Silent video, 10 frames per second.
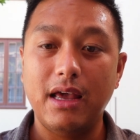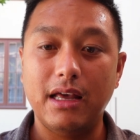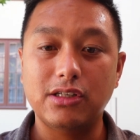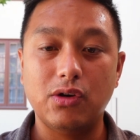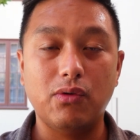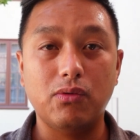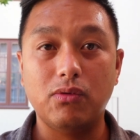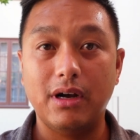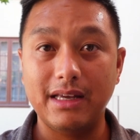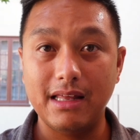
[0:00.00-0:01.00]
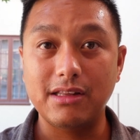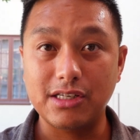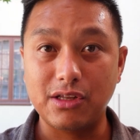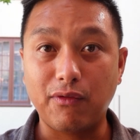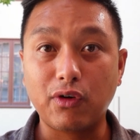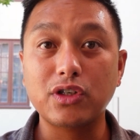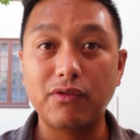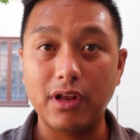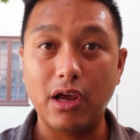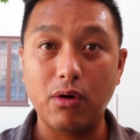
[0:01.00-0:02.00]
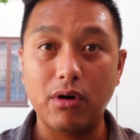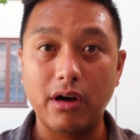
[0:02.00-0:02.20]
And so again, this is the first video